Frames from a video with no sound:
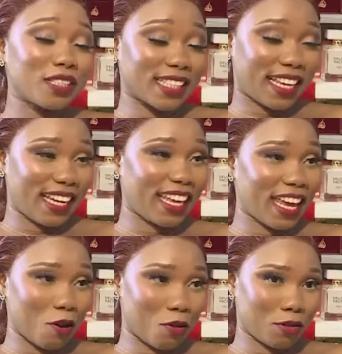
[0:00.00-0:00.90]
the
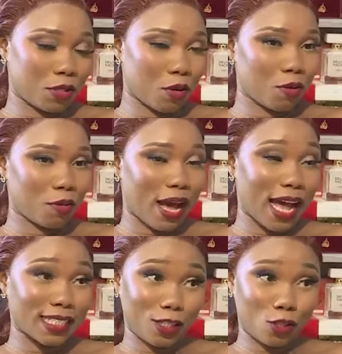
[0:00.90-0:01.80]
skincare also
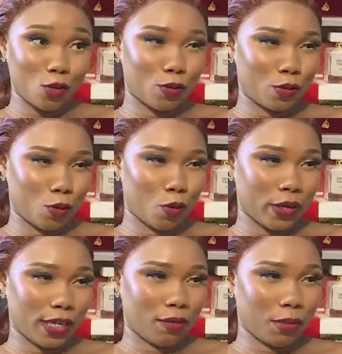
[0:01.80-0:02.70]
has its own
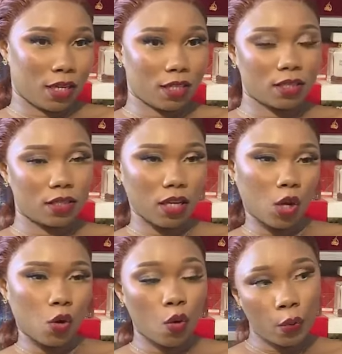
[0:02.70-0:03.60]
story because
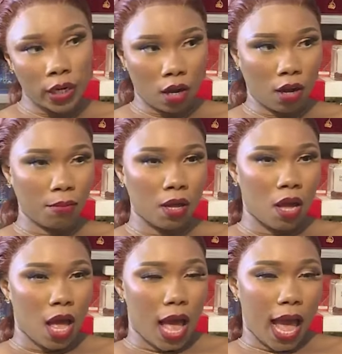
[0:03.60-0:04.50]
growing up,
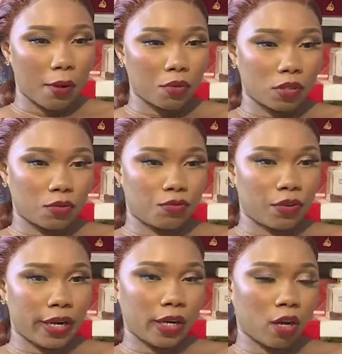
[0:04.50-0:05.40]
I was
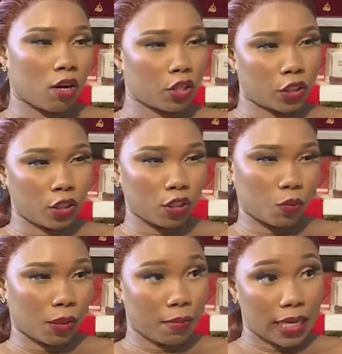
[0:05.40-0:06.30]
very
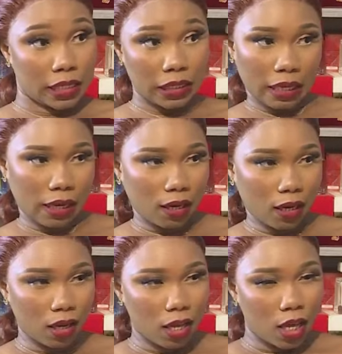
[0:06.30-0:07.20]
cautious with my
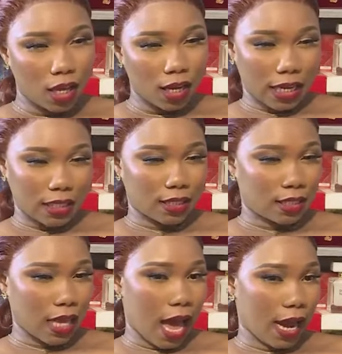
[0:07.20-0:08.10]
skin
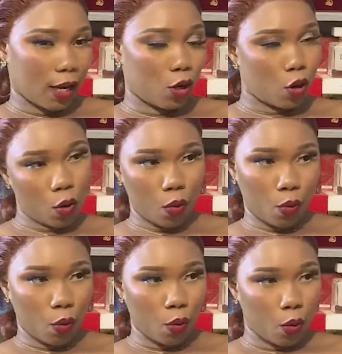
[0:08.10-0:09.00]
because I
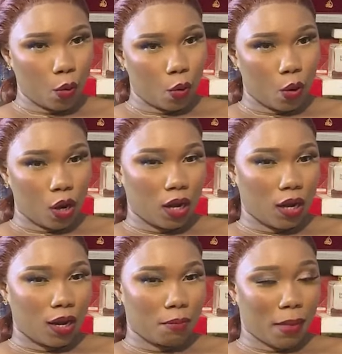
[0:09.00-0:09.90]
know
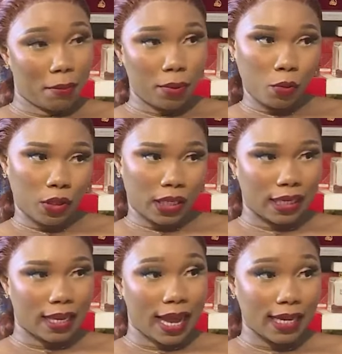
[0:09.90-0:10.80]
uh, my
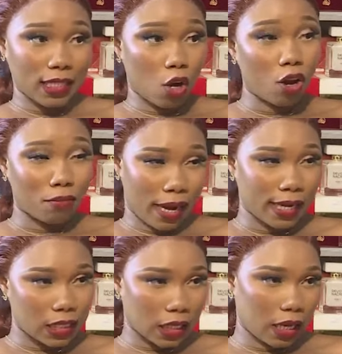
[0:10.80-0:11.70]
beauty lies on
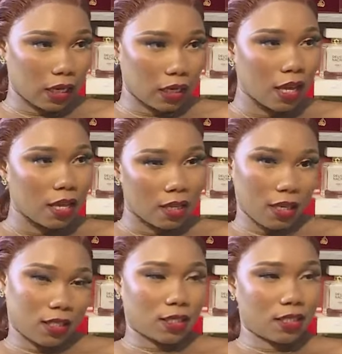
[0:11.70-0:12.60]
my skin. It's